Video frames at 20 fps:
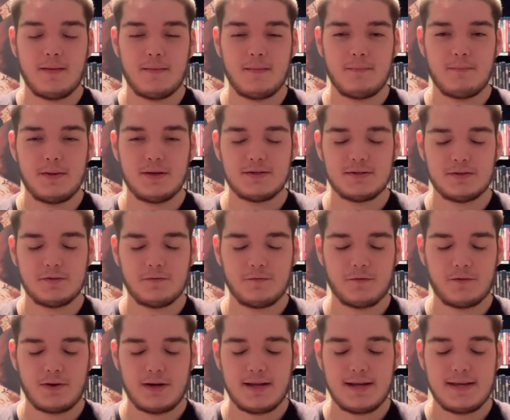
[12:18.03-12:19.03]
Mr.
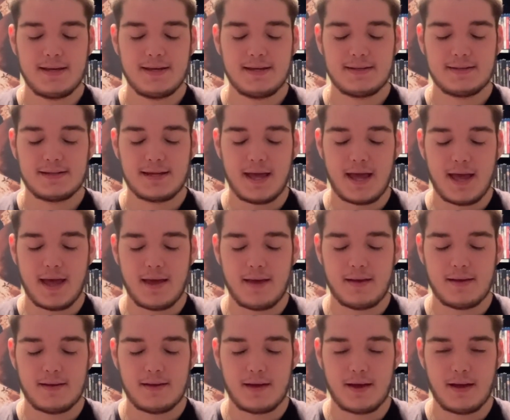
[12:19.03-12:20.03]
Freeze,
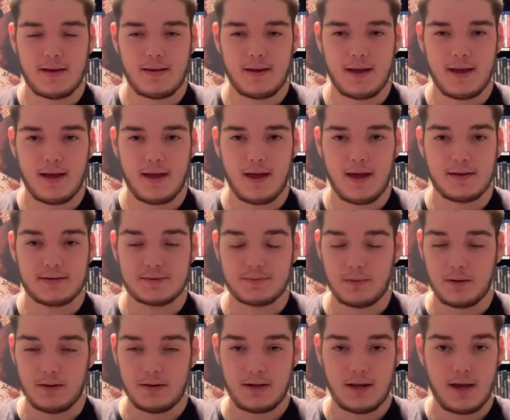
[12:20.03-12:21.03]
I
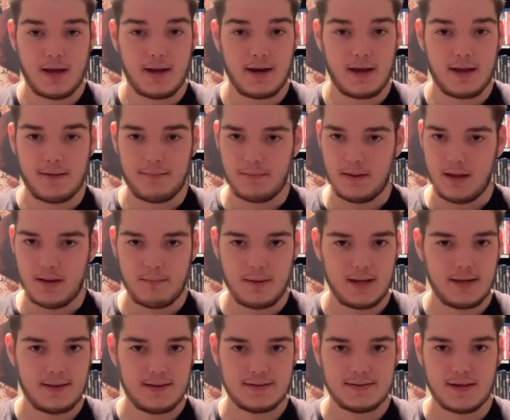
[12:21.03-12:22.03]
swear to God, I am not
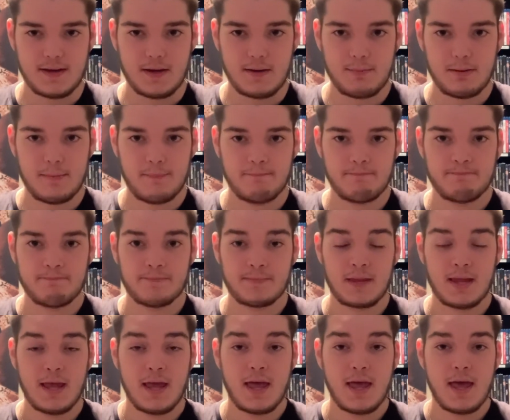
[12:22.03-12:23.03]
making this up,
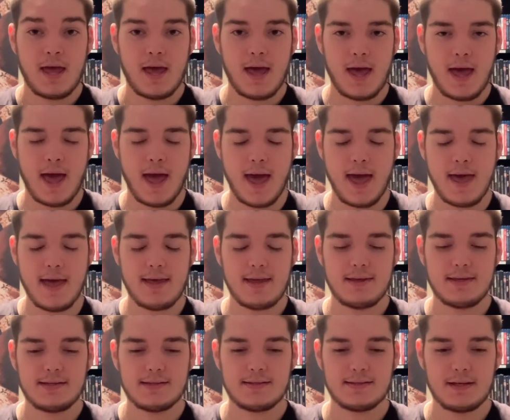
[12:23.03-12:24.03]

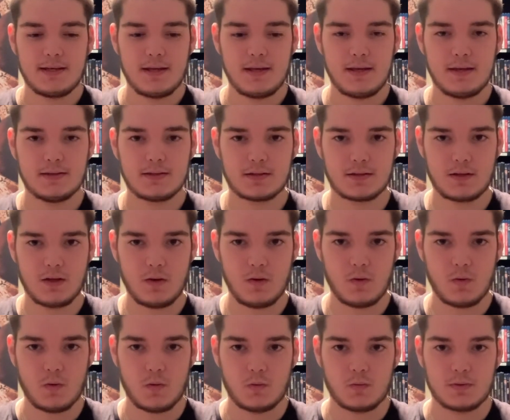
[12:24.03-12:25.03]
has his
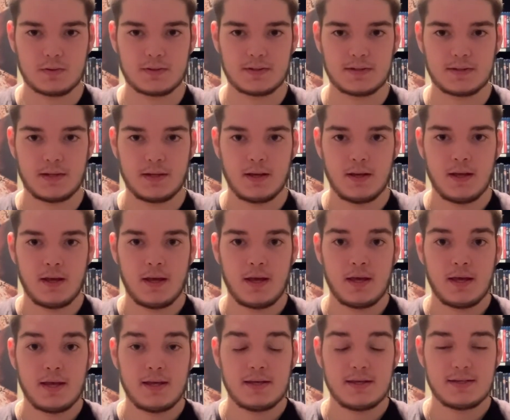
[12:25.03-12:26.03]
goons
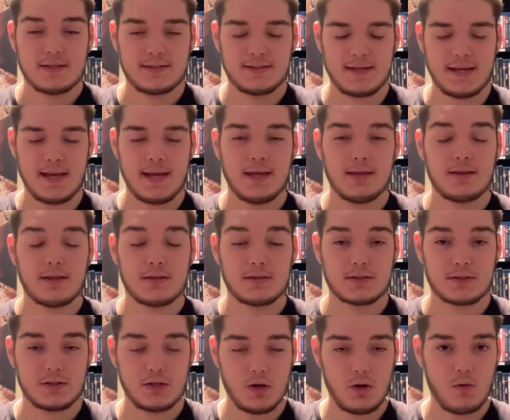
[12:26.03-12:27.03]
sing the
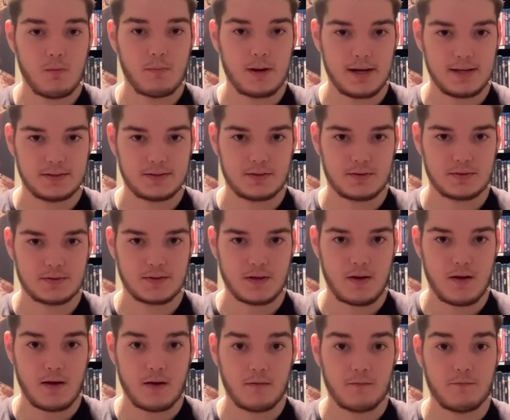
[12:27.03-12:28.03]
Snowmeister
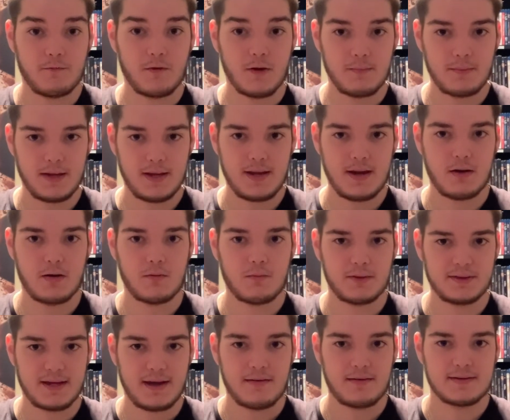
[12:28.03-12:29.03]
song from the year
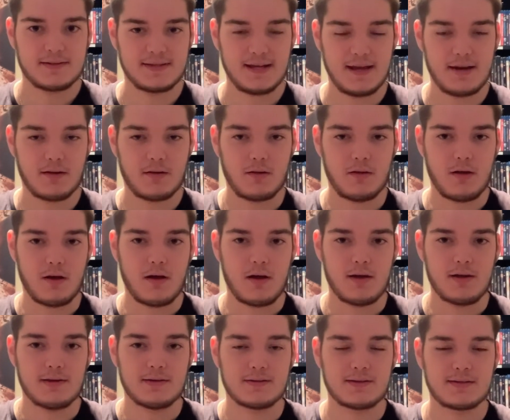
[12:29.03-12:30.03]
without a Santa
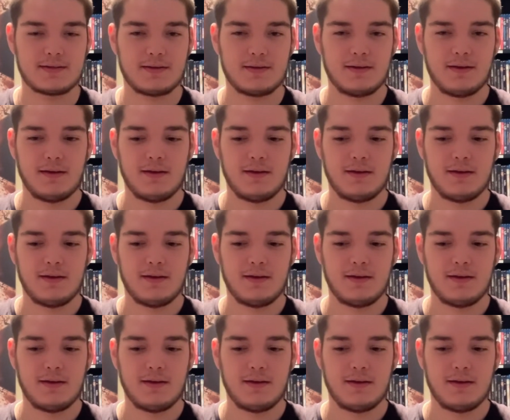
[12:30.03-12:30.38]
Claus.